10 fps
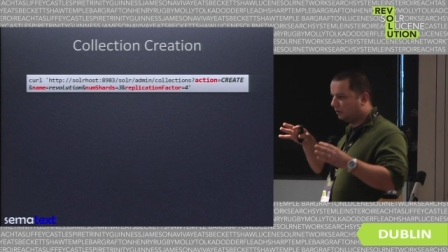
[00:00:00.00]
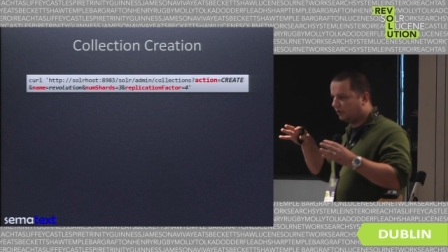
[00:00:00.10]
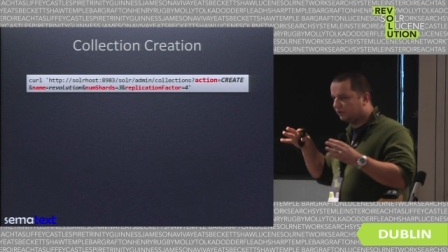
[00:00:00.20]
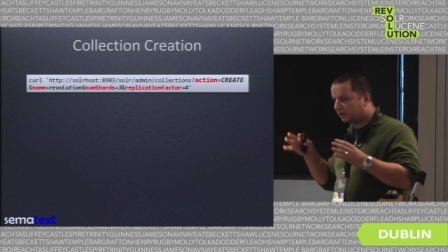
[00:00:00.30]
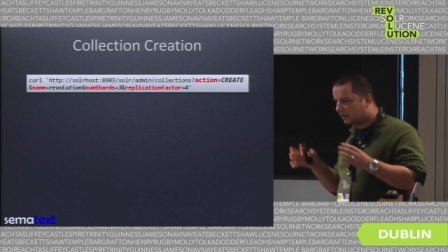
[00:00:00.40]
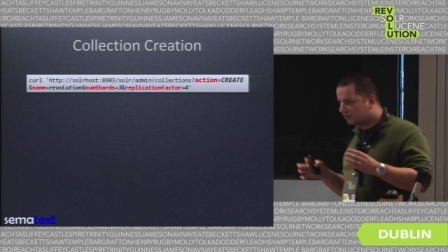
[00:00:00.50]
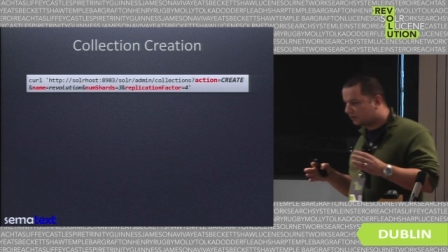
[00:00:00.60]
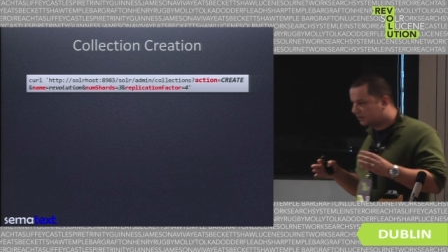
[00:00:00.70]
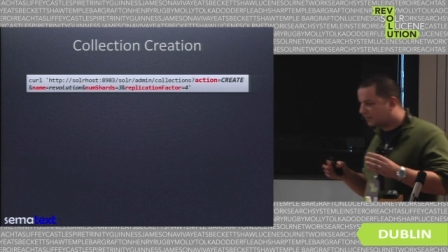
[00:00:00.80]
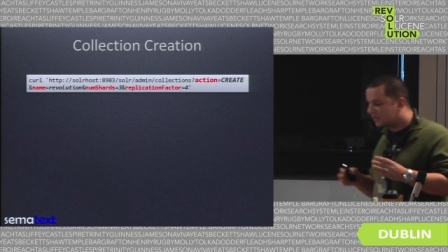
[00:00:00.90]
if the cluster
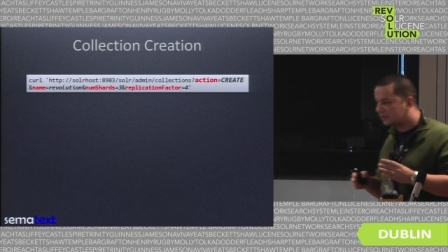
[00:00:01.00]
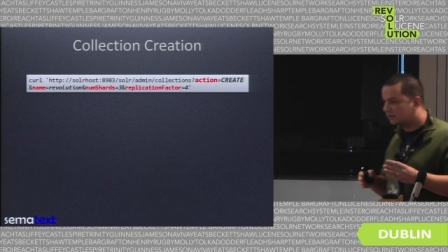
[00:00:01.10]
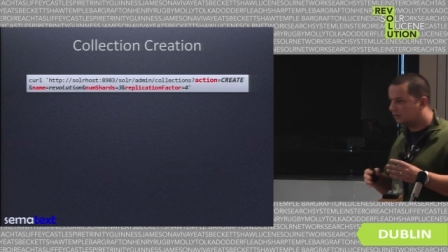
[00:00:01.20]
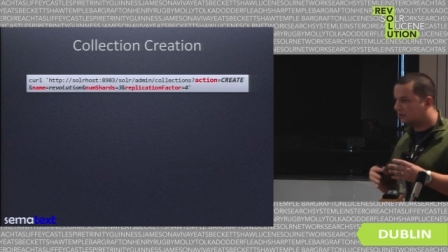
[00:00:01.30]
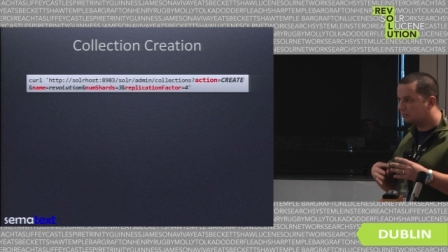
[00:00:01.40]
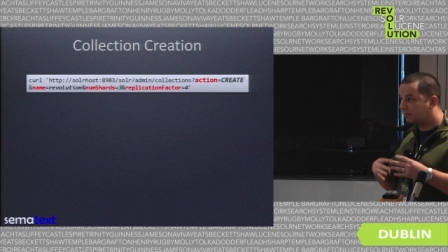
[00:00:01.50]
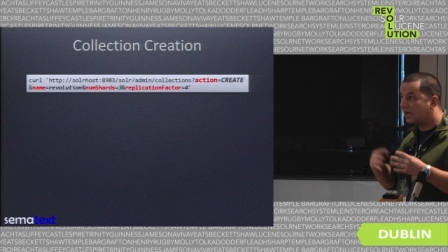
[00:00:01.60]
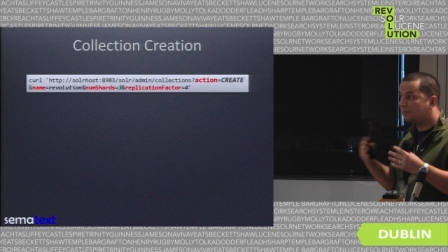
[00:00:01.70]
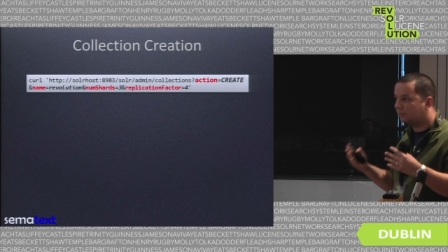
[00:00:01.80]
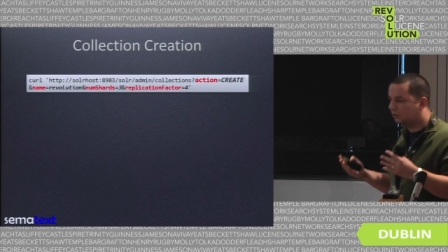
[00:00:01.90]
is uh,
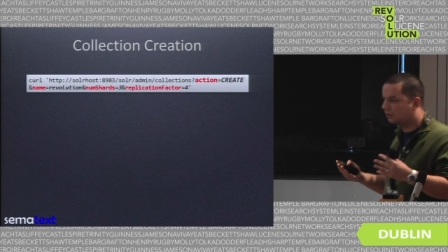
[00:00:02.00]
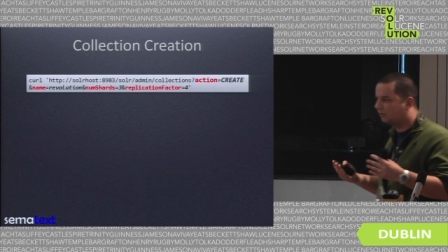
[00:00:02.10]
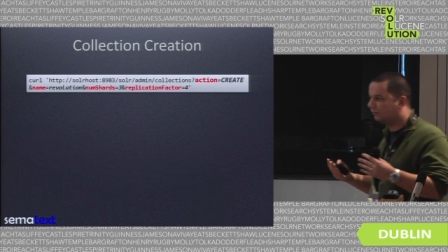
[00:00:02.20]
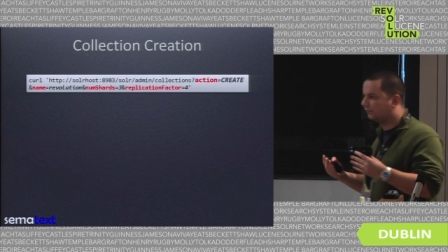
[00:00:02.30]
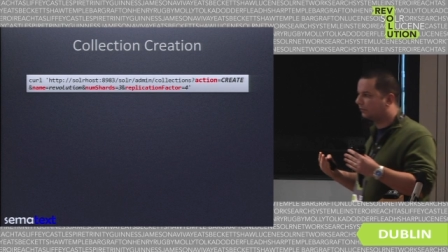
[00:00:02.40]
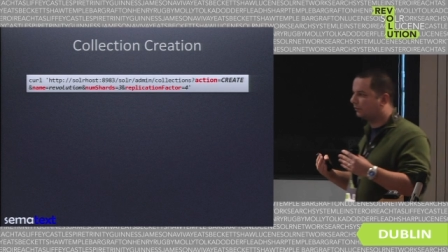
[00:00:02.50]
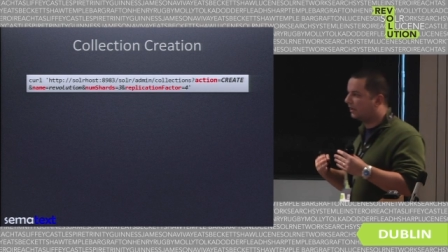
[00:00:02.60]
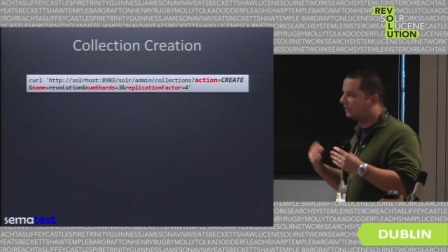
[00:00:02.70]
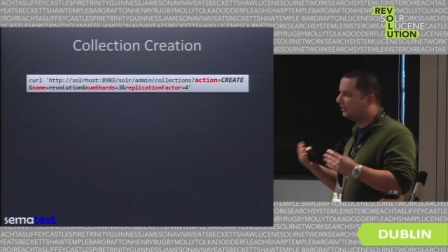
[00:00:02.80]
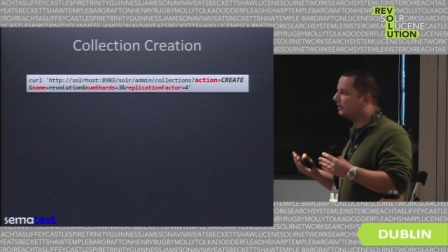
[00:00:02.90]
capable of
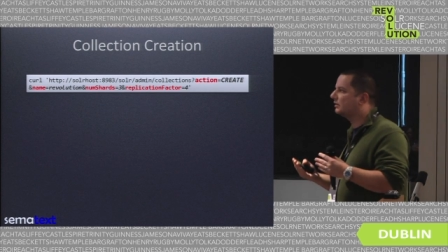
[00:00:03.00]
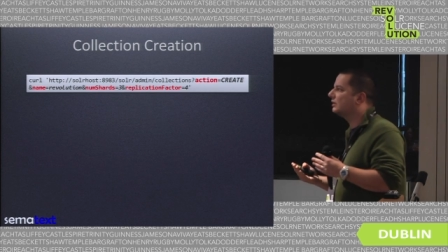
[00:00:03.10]
creating